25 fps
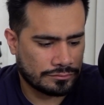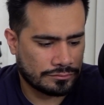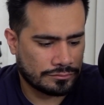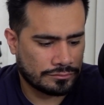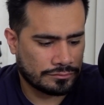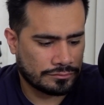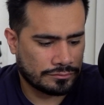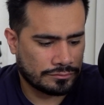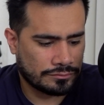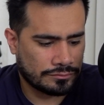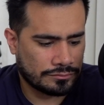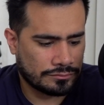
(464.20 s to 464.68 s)

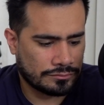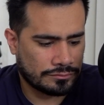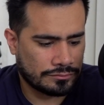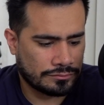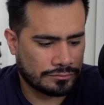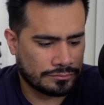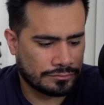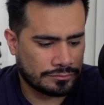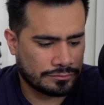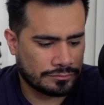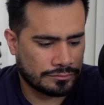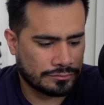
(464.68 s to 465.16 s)

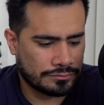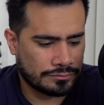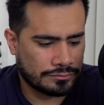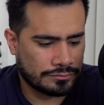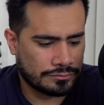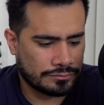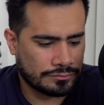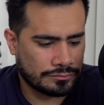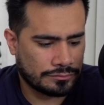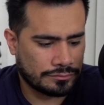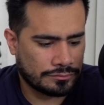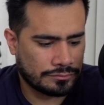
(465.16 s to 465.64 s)

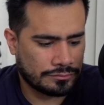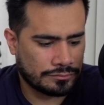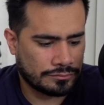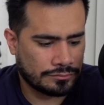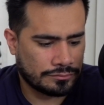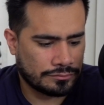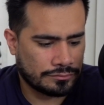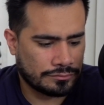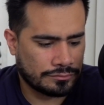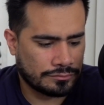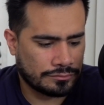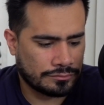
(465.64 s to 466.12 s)

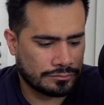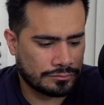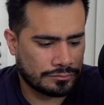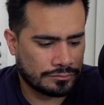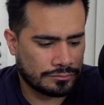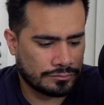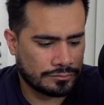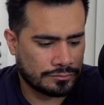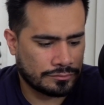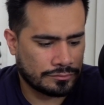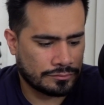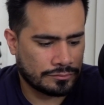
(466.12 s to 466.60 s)

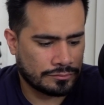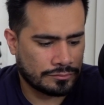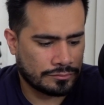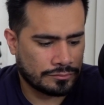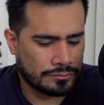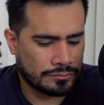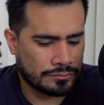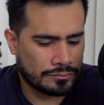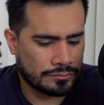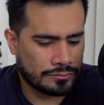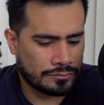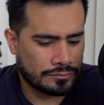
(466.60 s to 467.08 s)

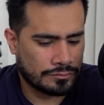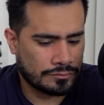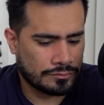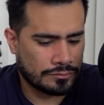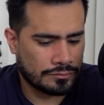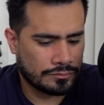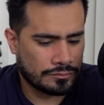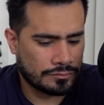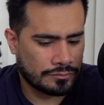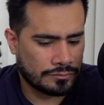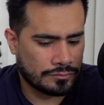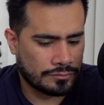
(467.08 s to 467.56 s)

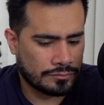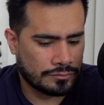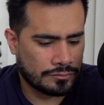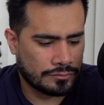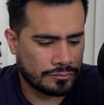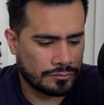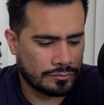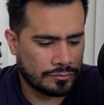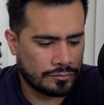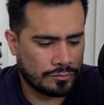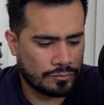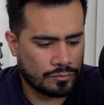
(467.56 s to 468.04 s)

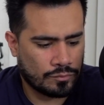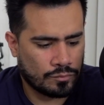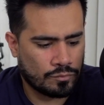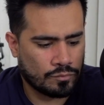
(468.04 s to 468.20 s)
No words are spoken by the person on screen.